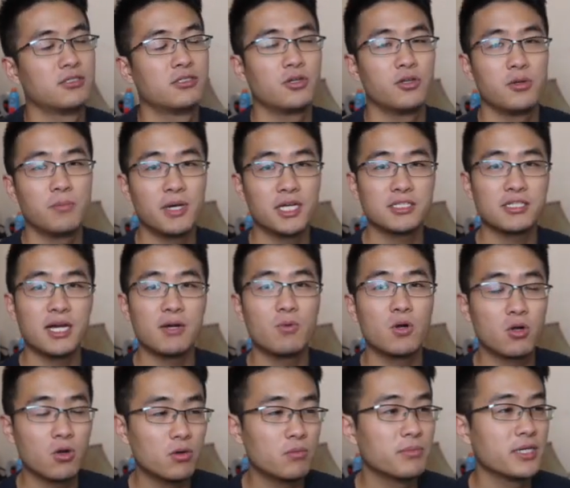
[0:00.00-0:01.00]
So you must have
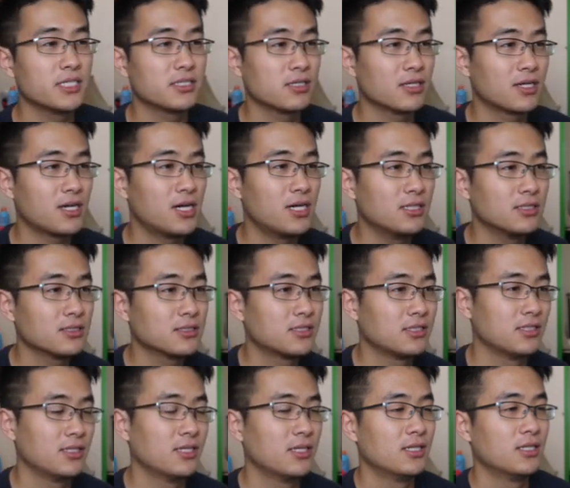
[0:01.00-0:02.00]
a Coinbase
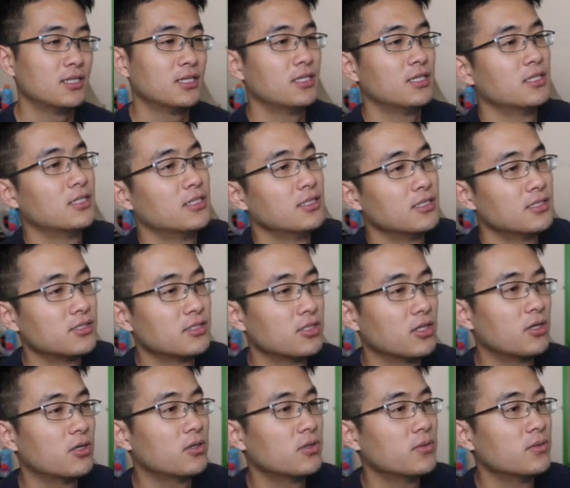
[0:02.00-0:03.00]
account.
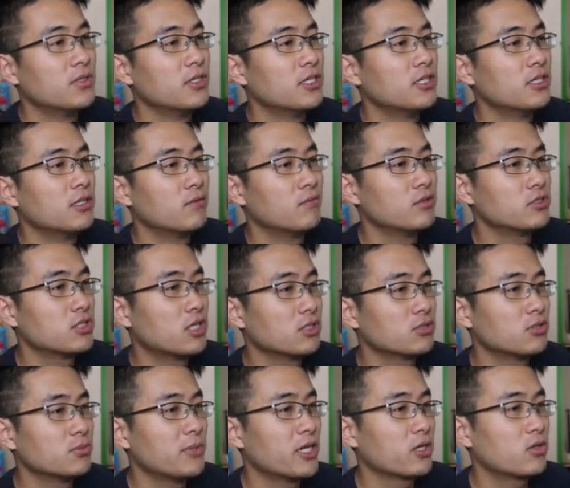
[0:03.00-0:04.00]
So
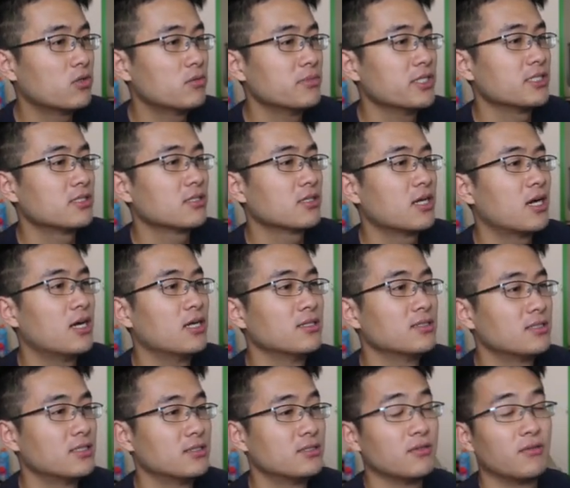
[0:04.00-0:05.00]
withdraw to my Coinbase
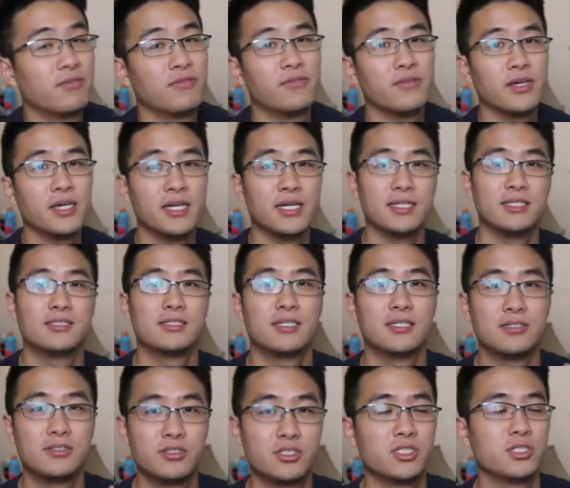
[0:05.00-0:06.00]
account, the fee is
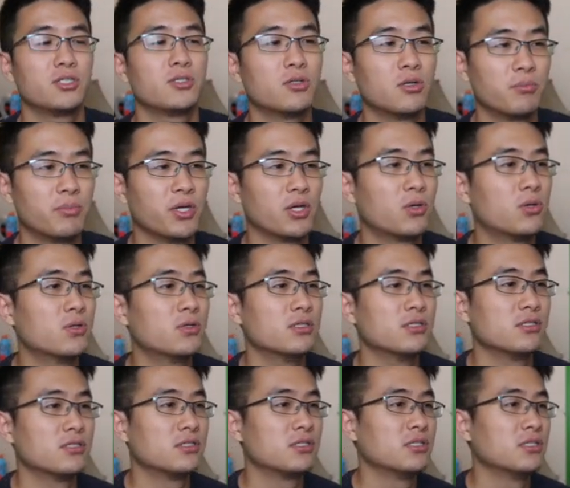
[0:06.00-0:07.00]
0
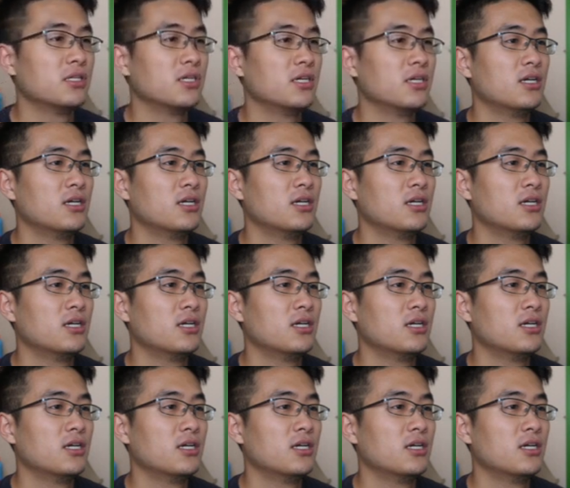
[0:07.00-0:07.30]
bitcoins.